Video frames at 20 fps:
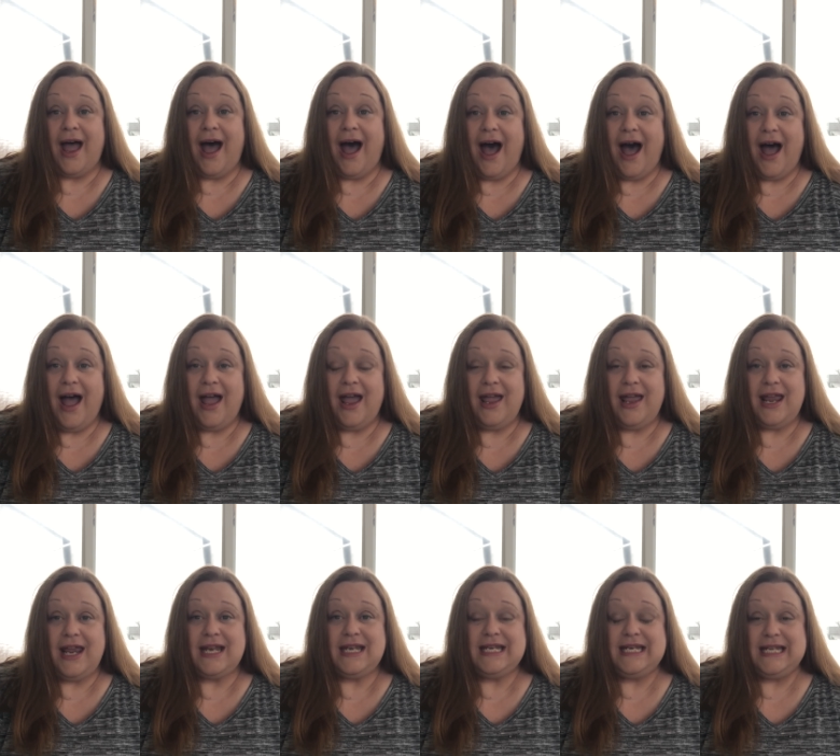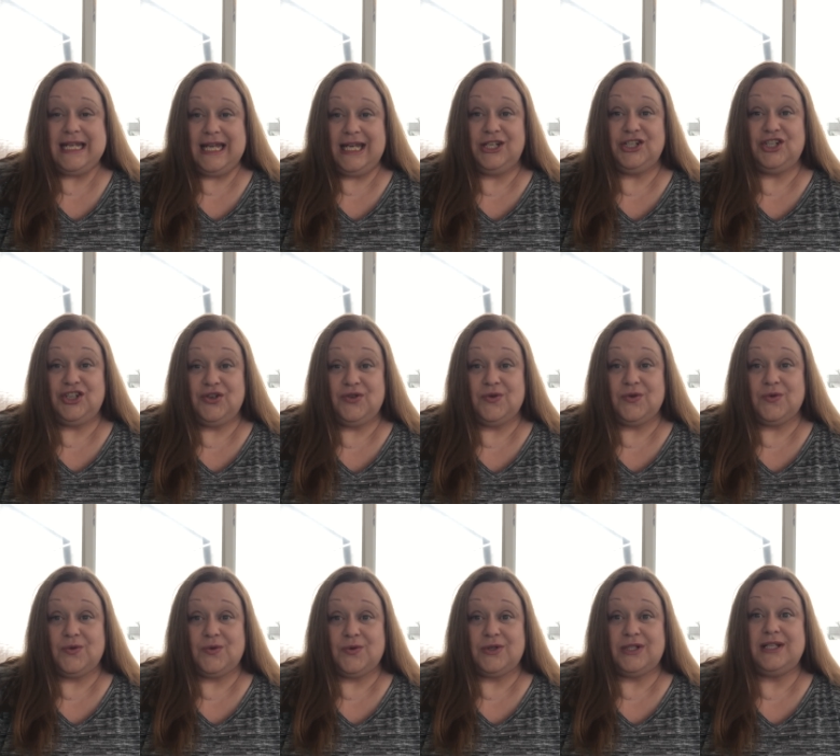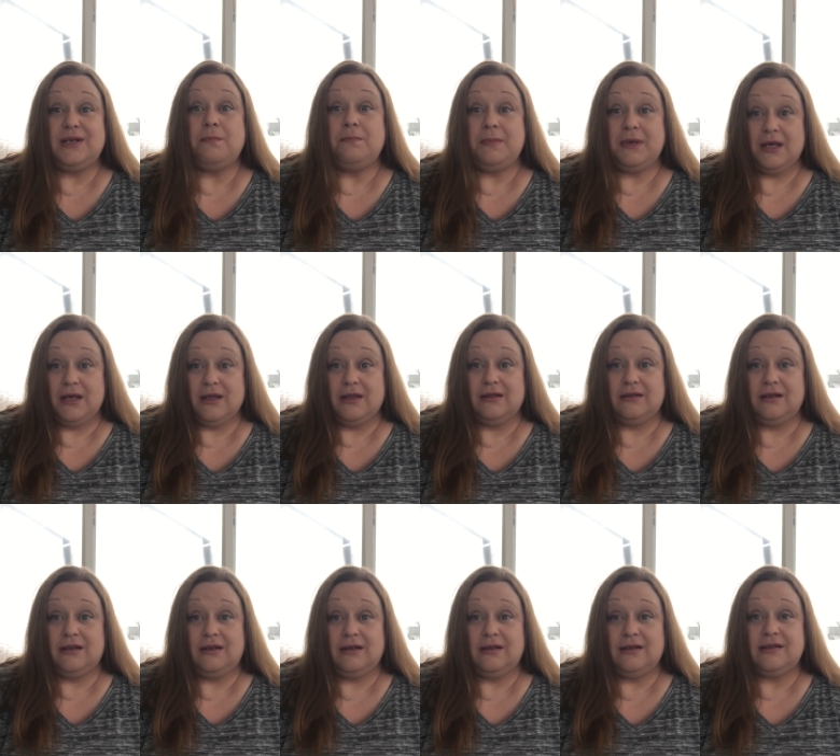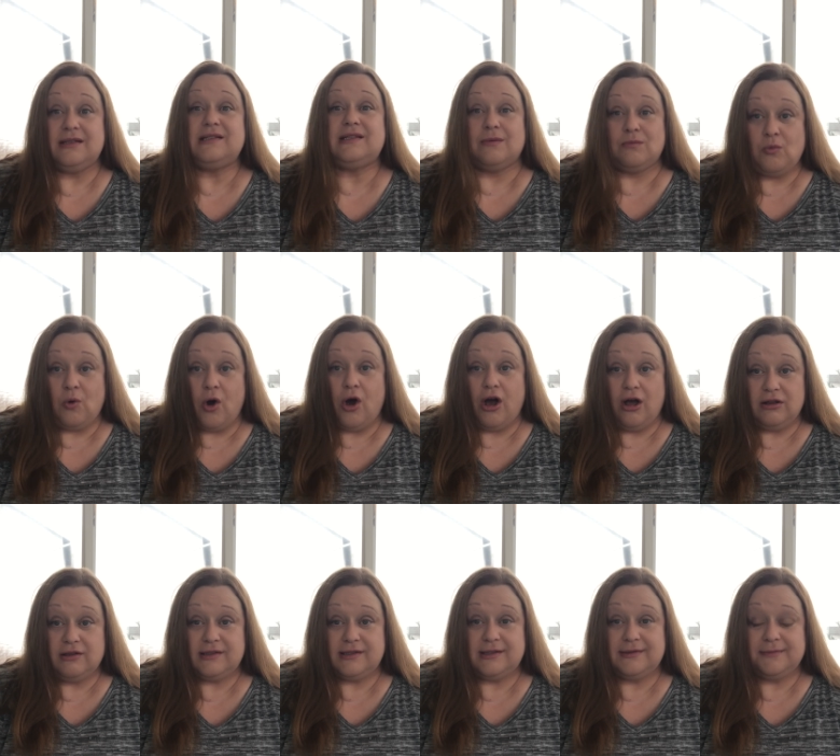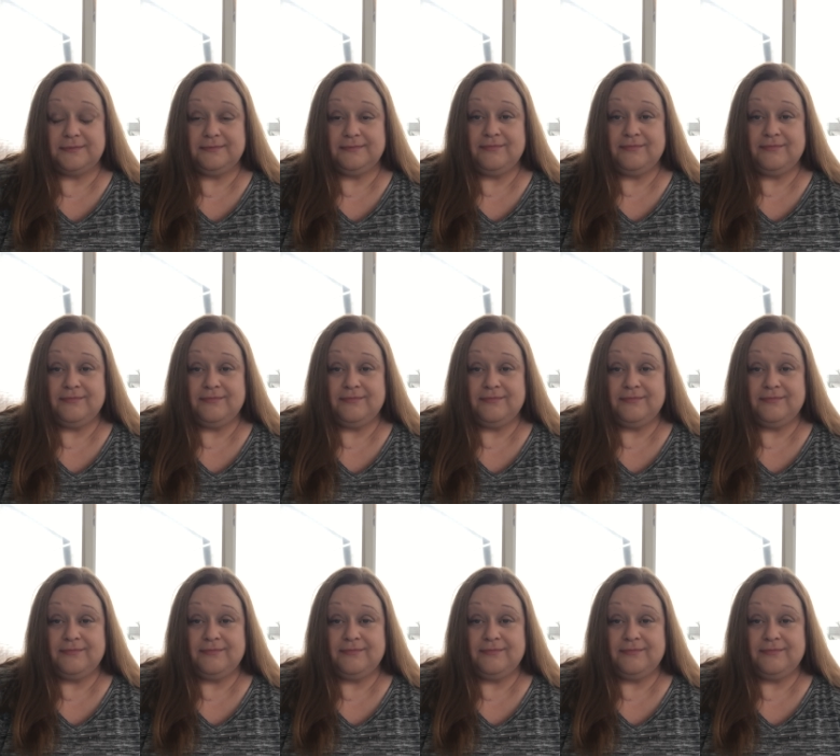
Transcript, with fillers: I need you to build some walls.